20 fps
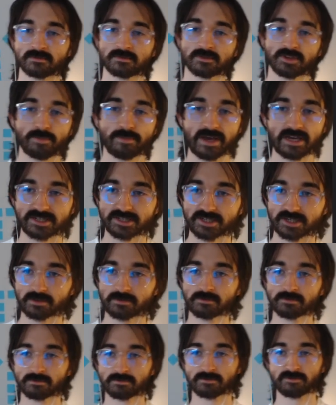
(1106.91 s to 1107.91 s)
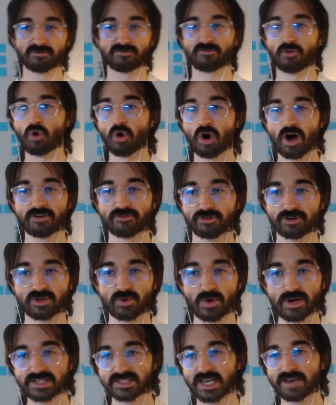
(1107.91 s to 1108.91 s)
compared to
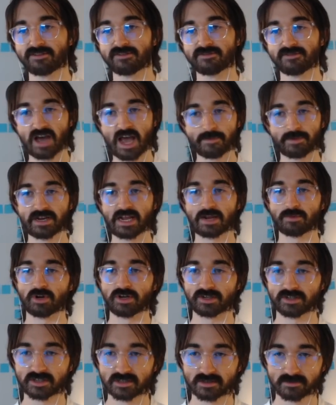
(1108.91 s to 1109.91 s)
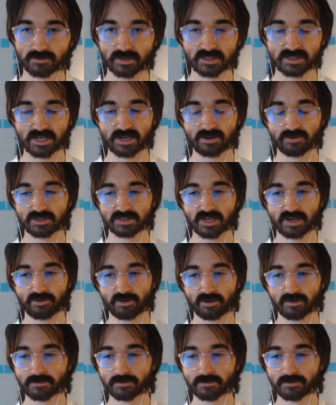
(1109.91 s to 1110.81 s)
427 for Hypernetworks, etc., etc.